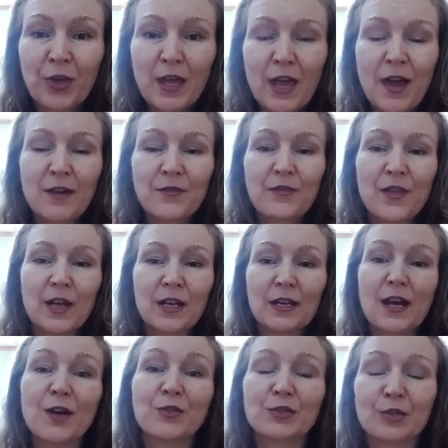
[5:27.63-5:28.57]
have that
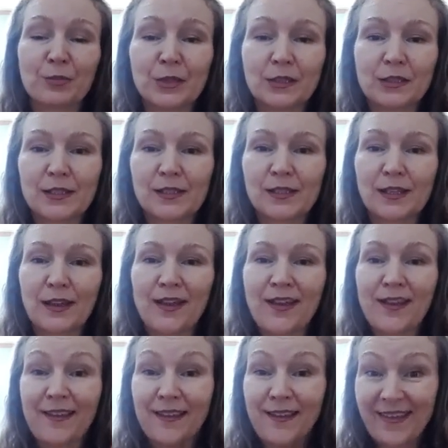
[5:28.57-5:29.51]
accountability
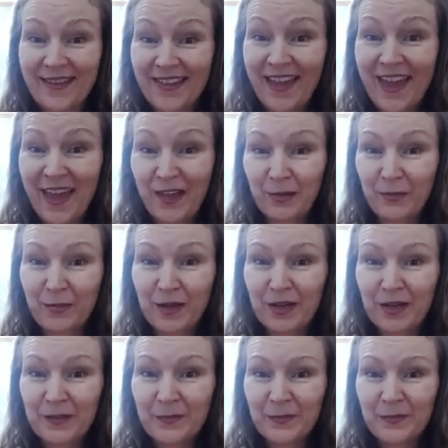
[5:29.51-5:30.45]
game?
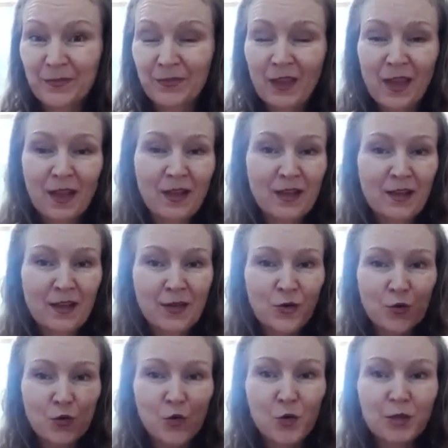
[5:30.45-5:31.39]

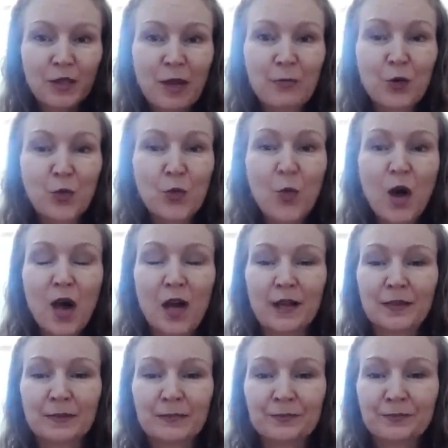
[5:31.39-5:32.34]
Rule number 1.